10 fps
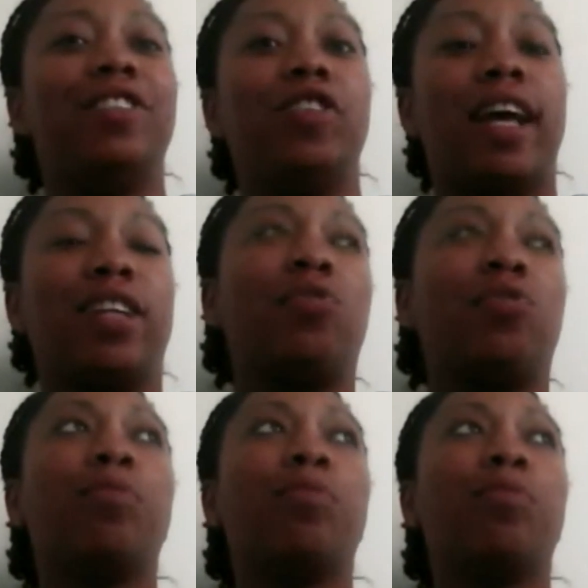next
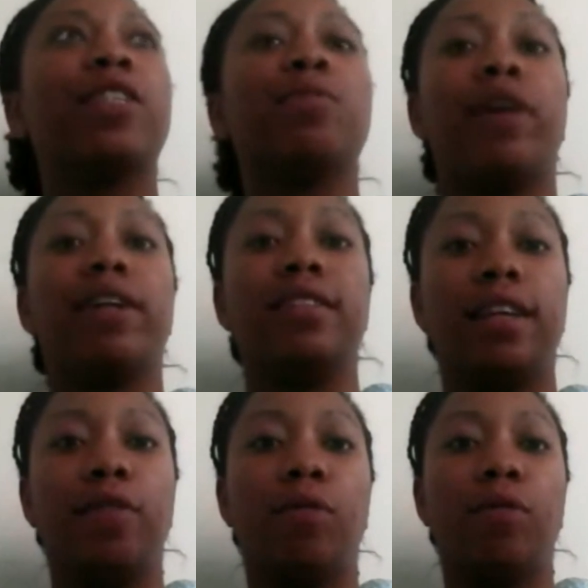we'll be
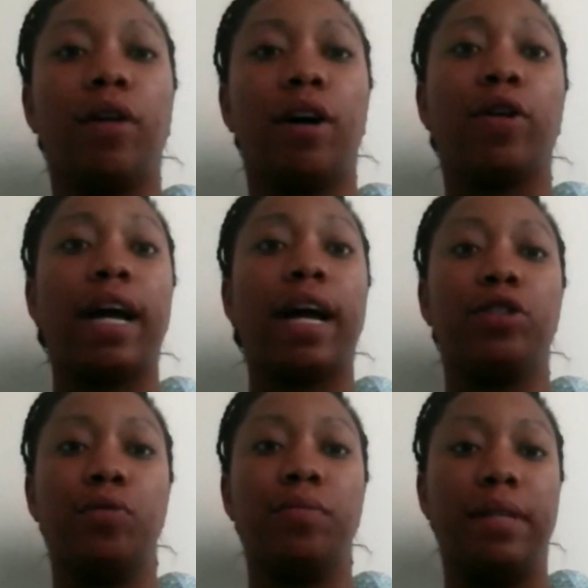expressing what
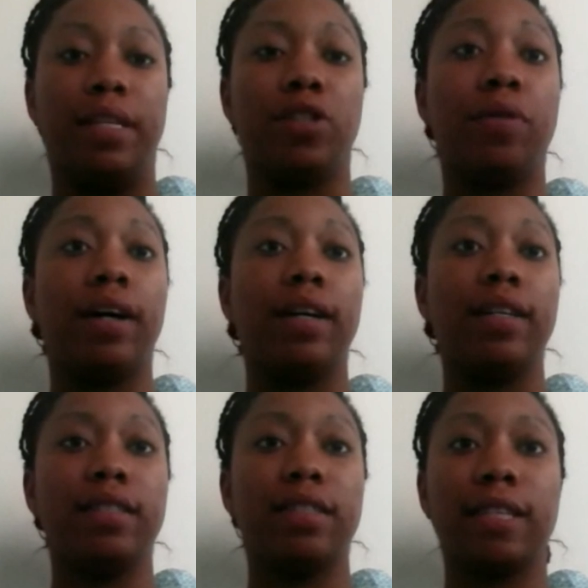gratitude means to
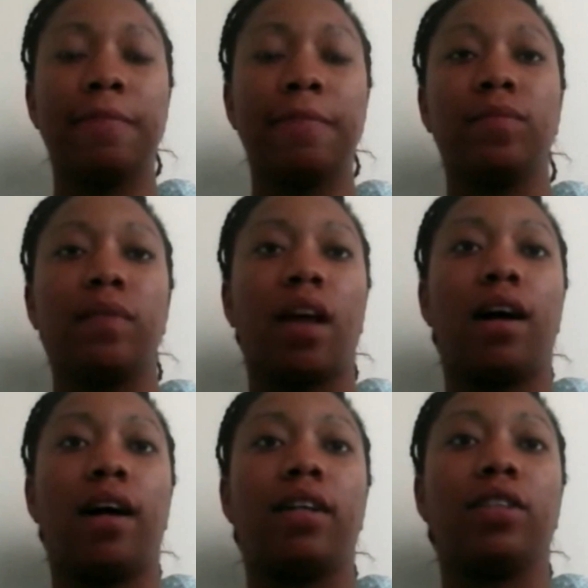us.
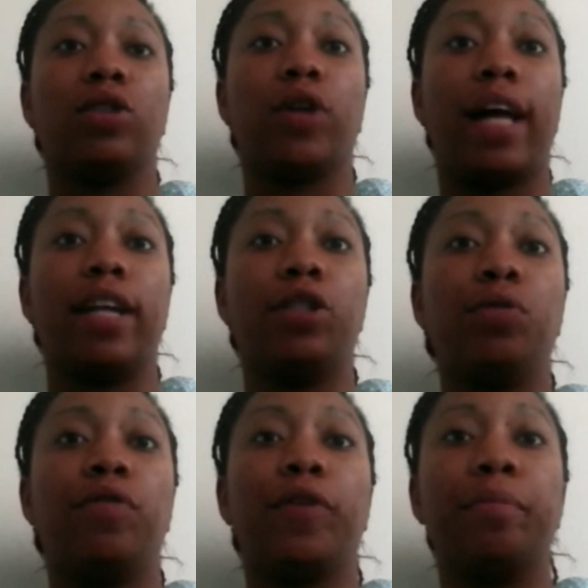
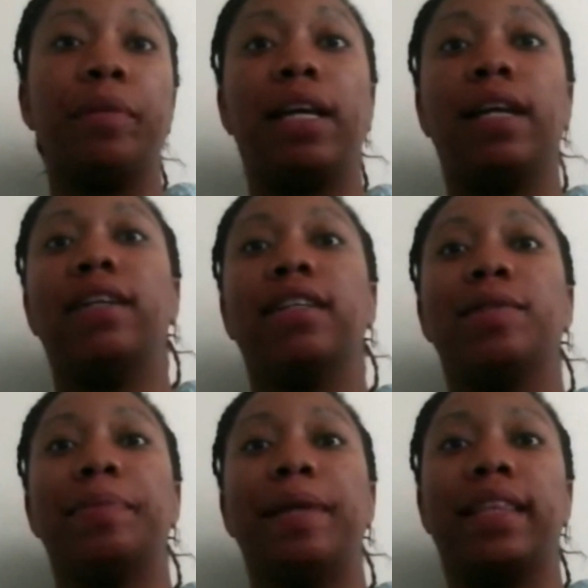Gratitude for me
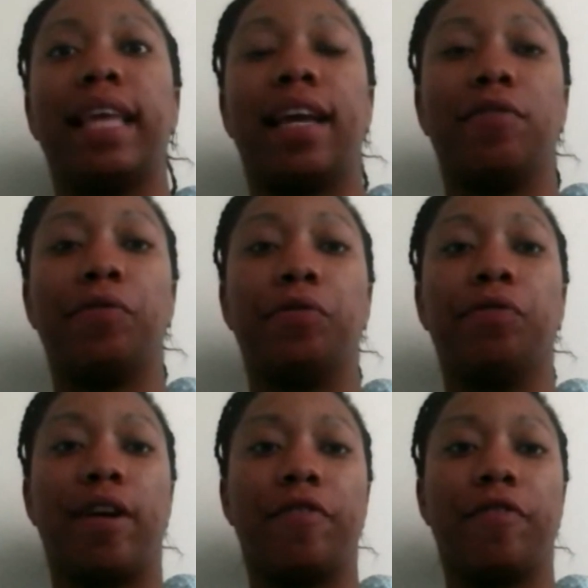is being thankful
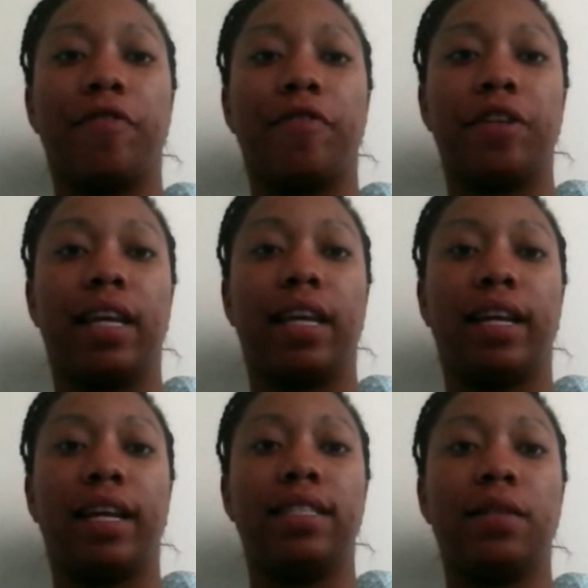for everything
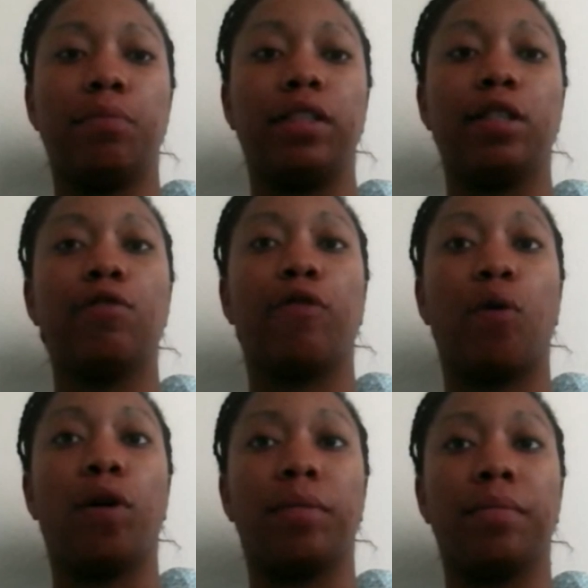in its
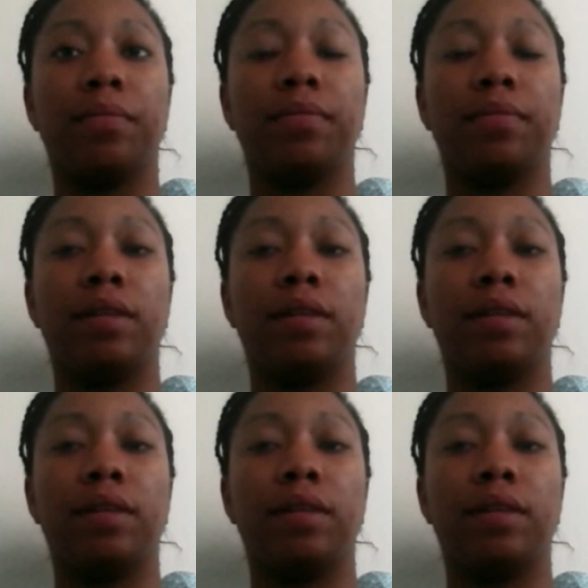simplest form.